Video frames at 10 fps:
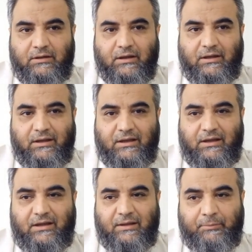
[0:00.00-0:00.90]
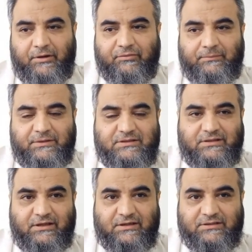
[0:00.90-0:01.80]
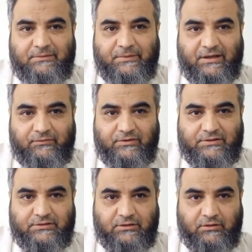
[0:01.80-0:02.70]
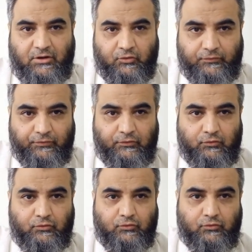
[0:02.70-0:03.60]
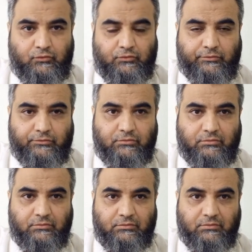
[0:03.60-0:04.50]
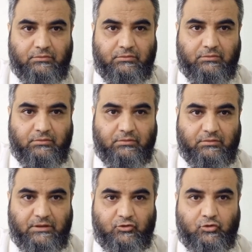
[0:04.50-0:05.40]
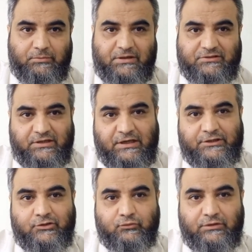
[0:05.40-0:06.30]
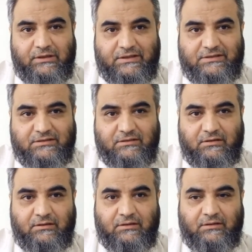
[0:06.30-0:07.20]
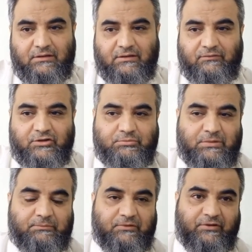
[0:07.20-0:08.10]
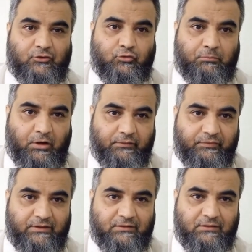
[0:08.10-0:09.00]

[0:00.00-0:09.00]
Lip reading: Apart from this, there are some aqueous outflow glaucomas related to the lens, which may be phacomorphic,